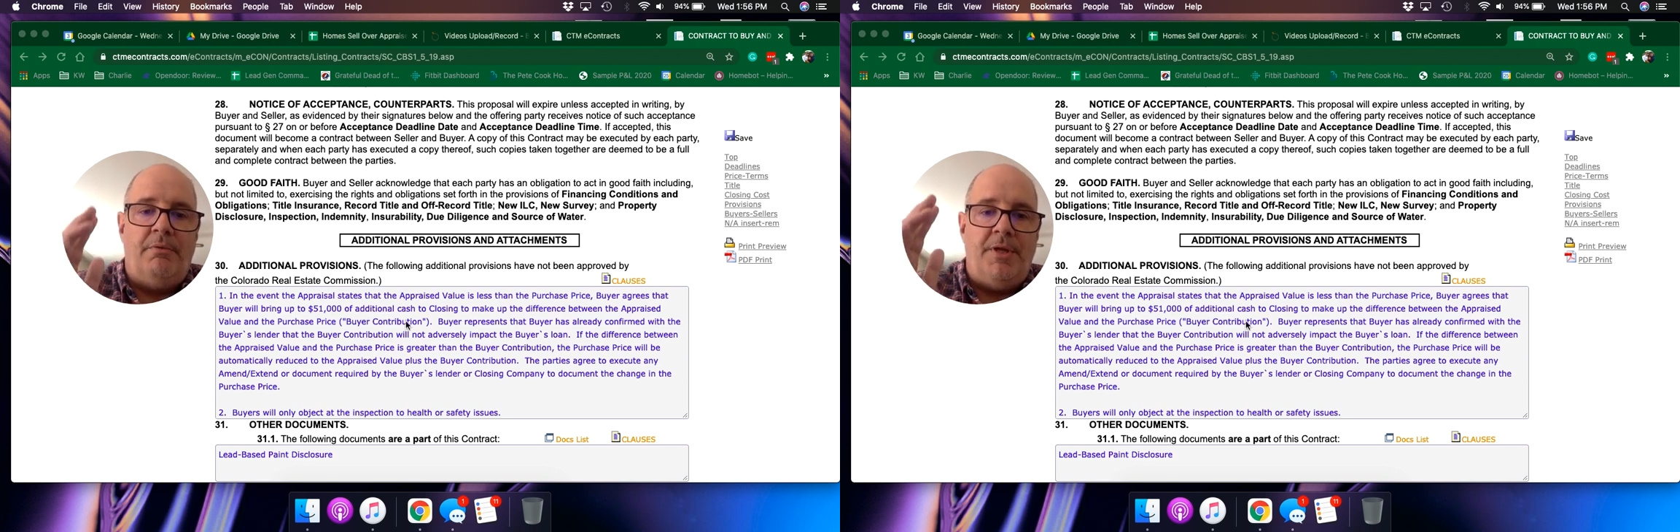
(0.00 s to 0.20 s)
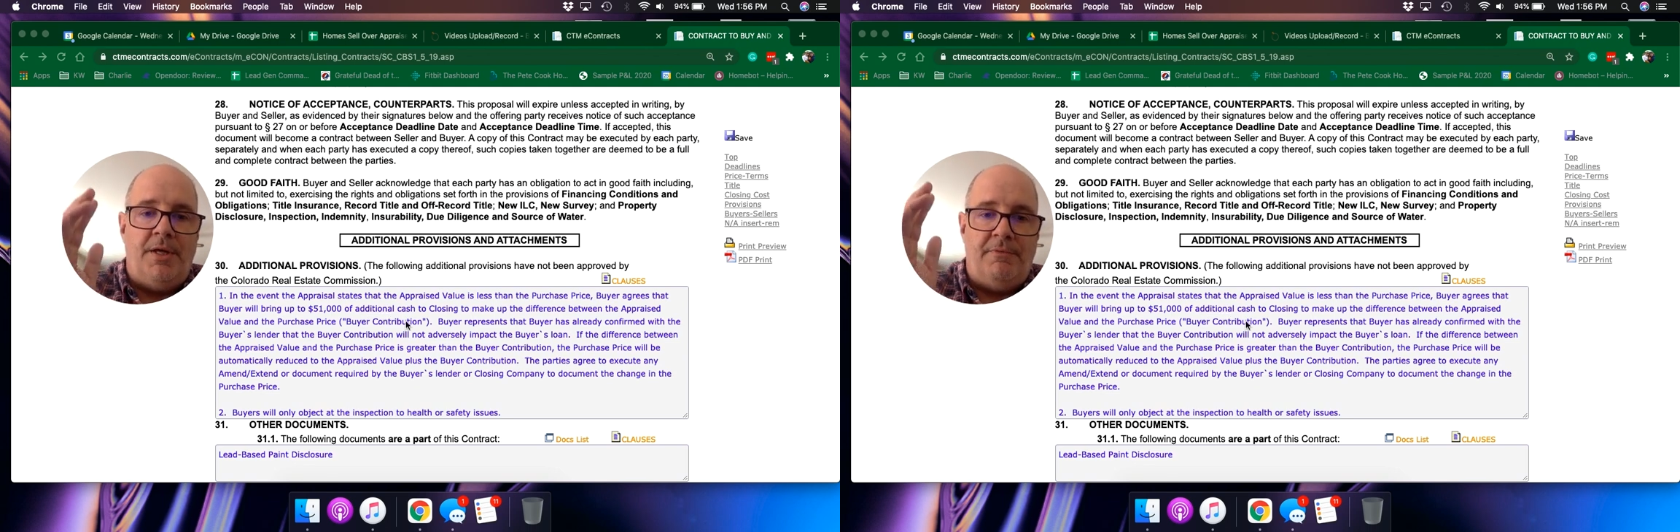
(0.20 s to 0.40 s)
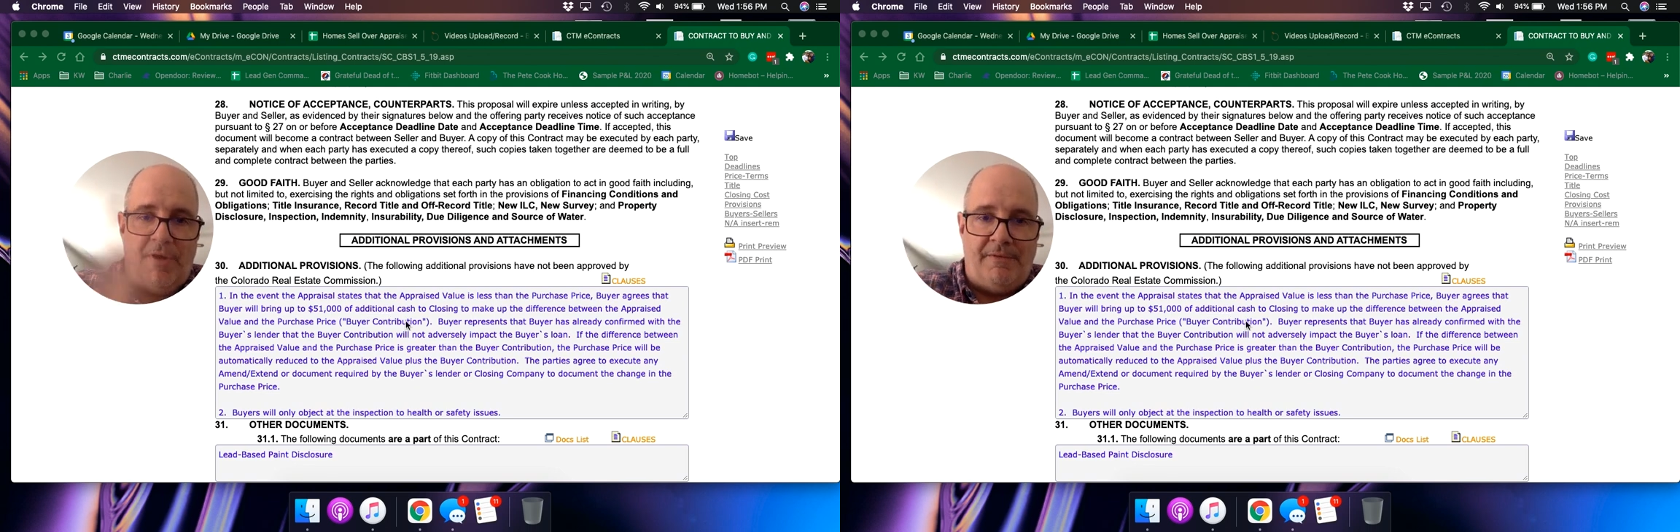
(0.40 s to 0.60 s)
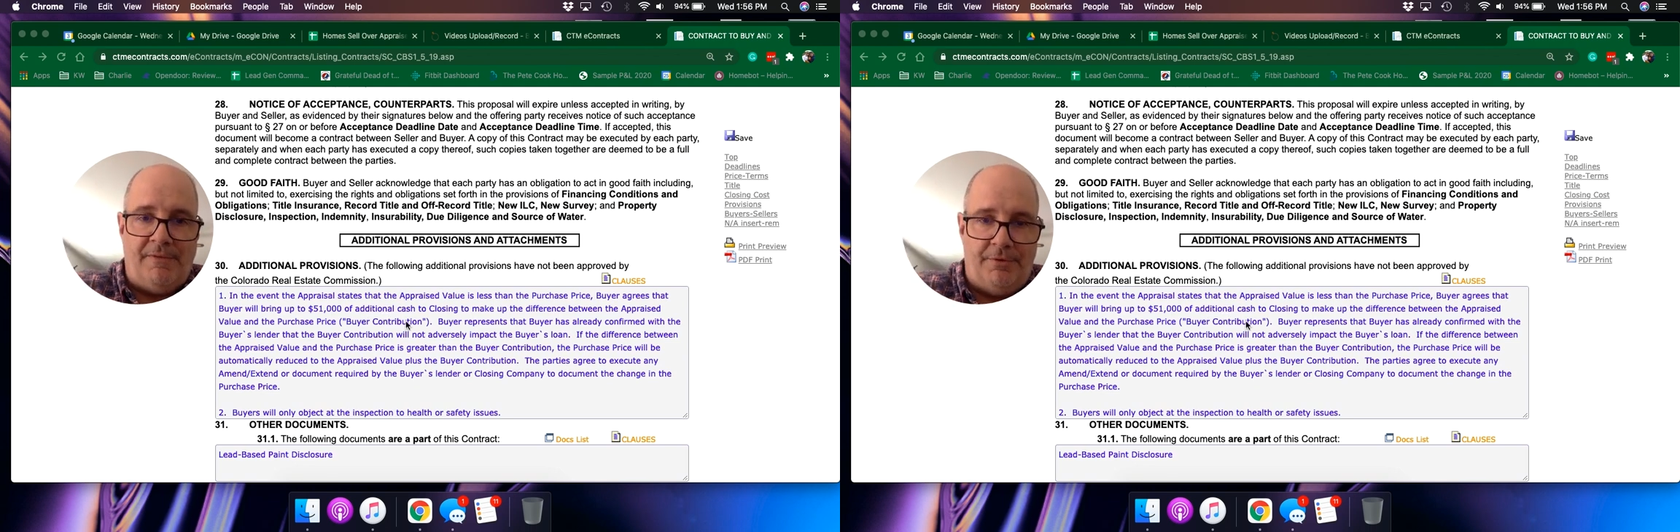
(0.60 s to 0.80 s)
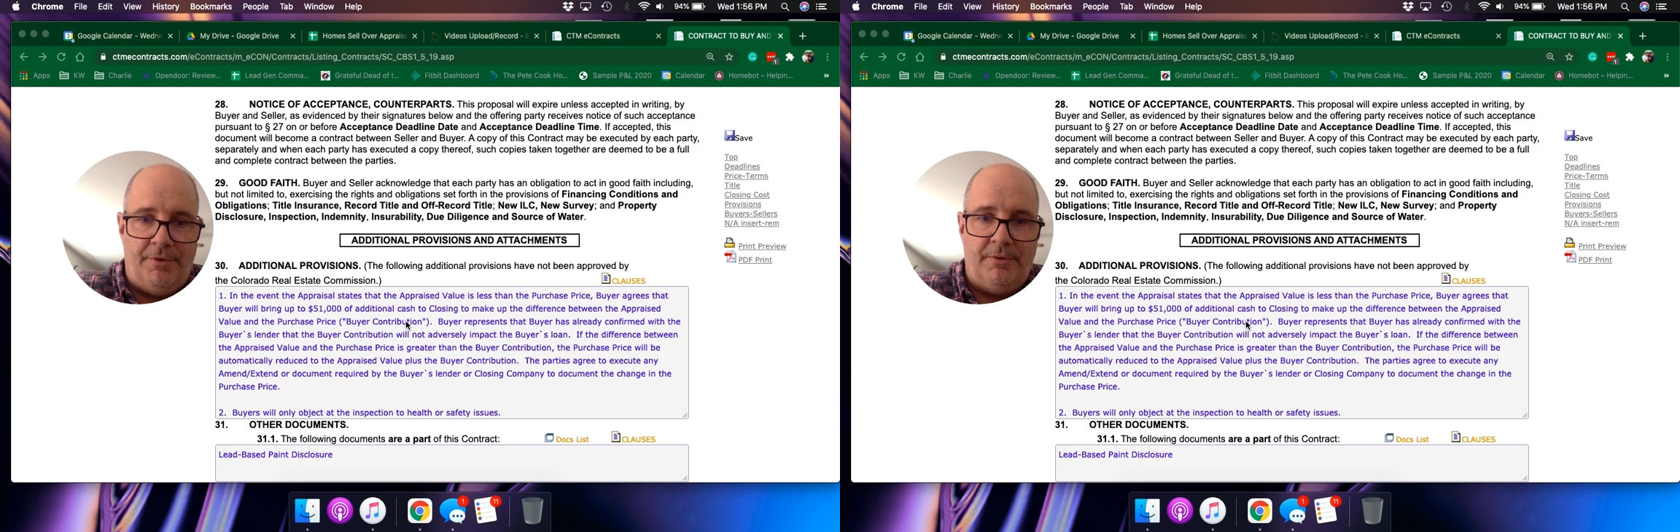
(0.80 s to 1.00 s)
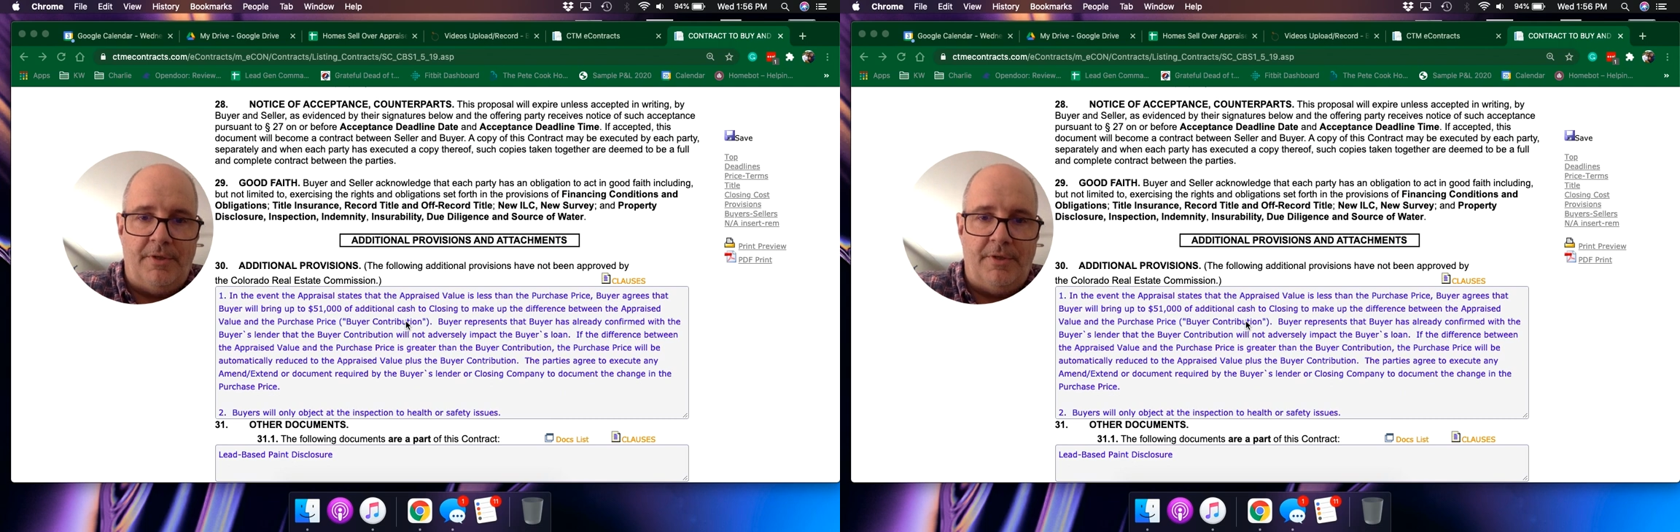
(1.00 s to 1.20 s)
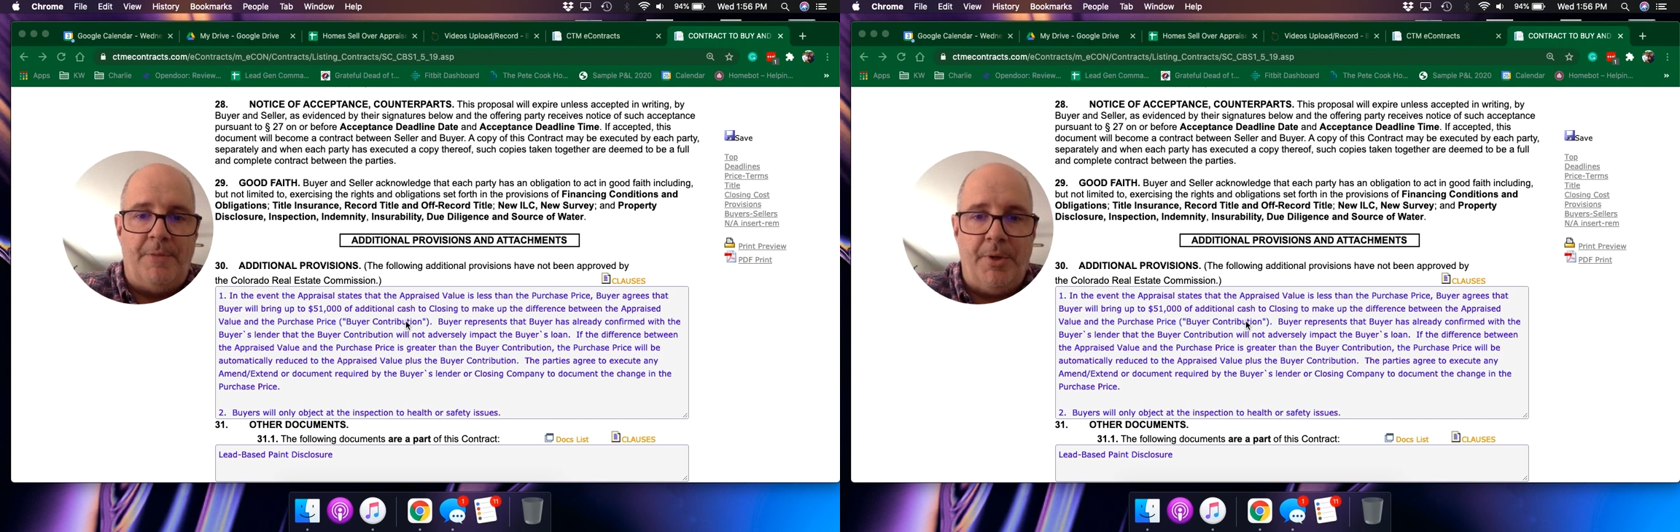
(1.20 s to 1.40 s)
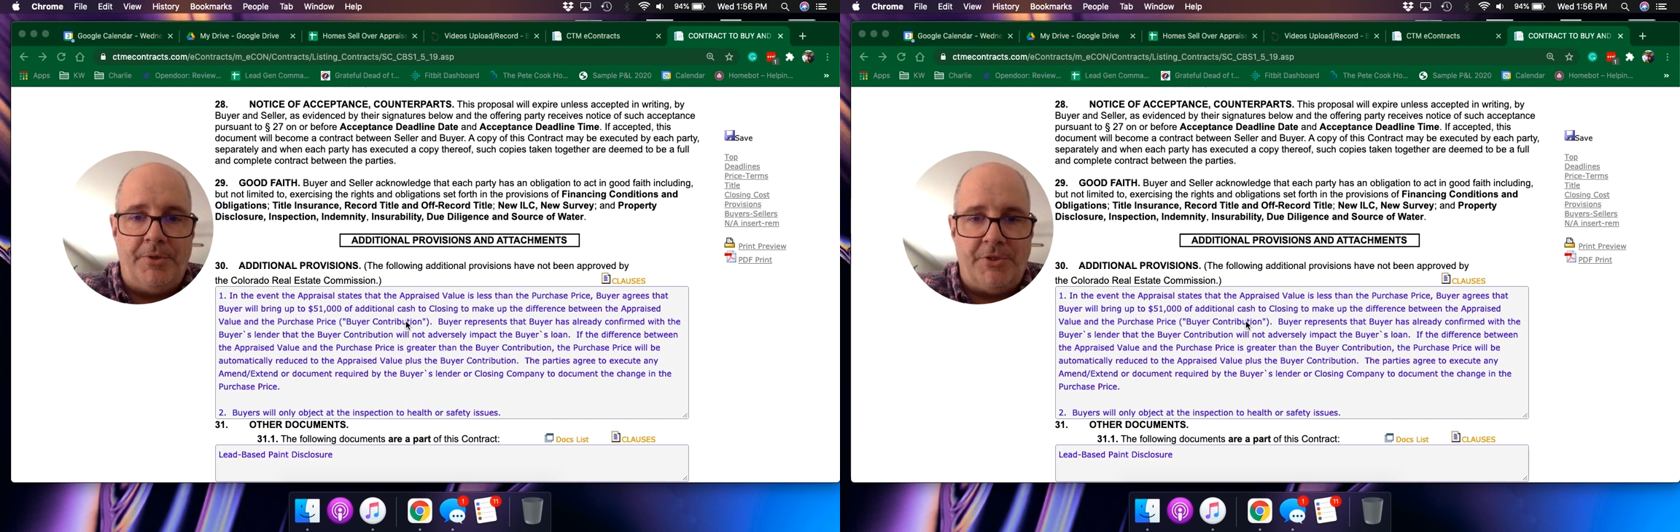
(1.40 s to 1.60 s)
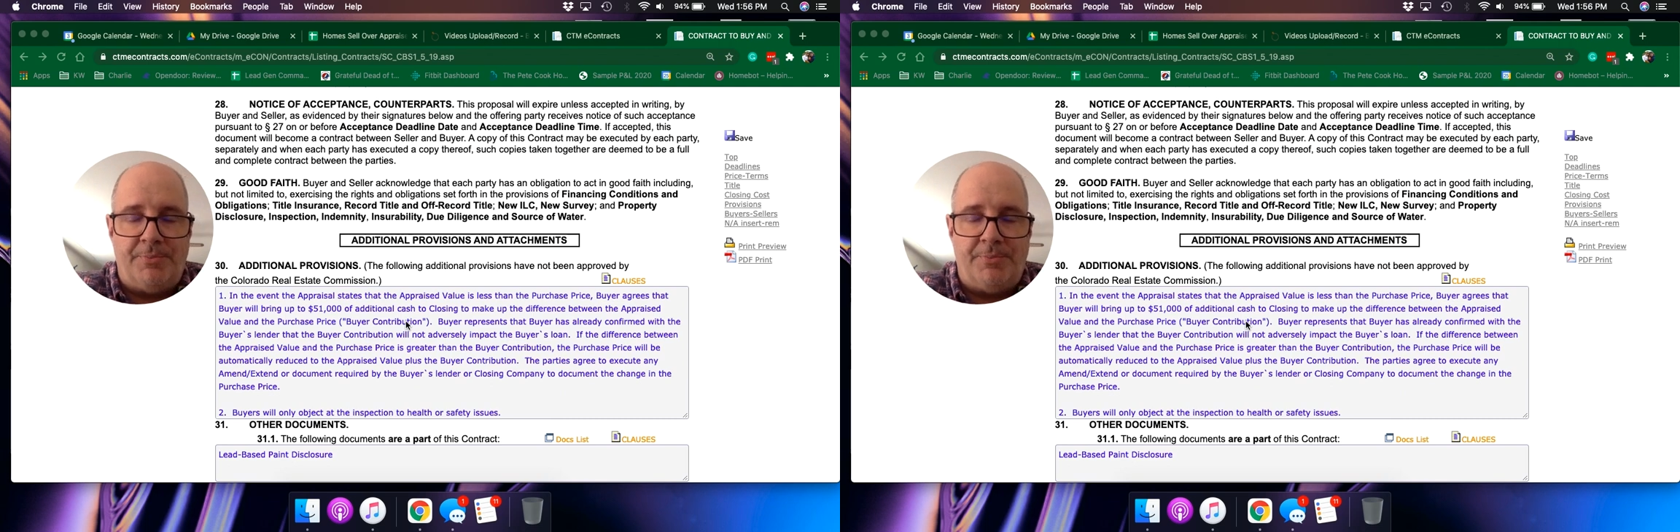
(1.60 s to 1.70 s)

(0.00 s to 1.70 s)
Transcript: the 500, and the purchase